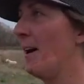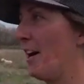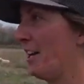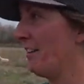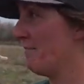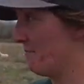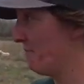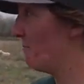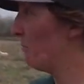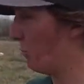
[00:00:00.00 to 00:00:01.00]
I
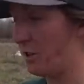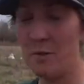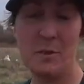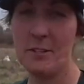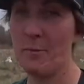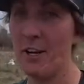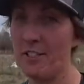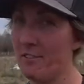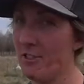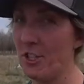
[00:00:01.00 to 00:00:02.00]
wouldn't be
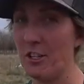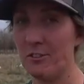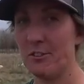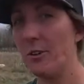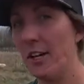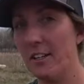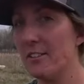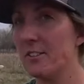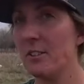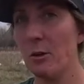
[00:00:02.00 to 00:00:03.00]
surprised if she also
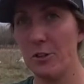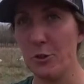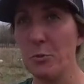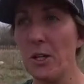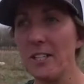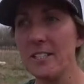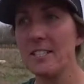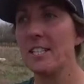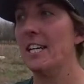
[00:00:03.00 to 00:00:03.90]
has quadruplets.